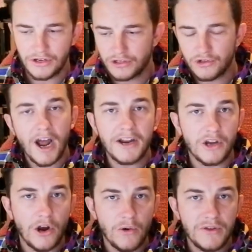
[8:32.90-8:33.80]
try to
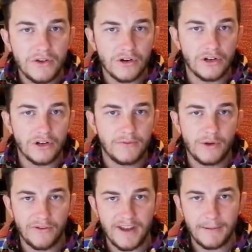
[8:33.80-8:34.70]
go with
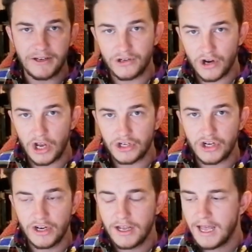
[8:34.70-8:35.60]
your family to
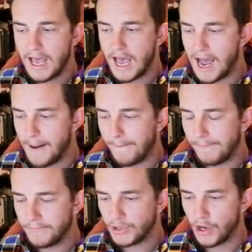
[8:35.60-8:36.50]
church,
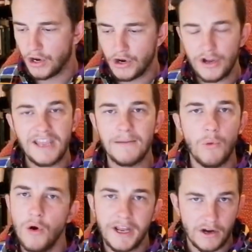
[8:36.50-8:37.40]
in the
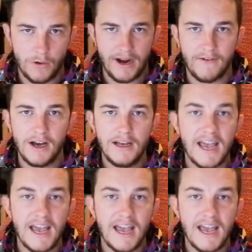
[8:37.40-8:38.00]
morning or whatever.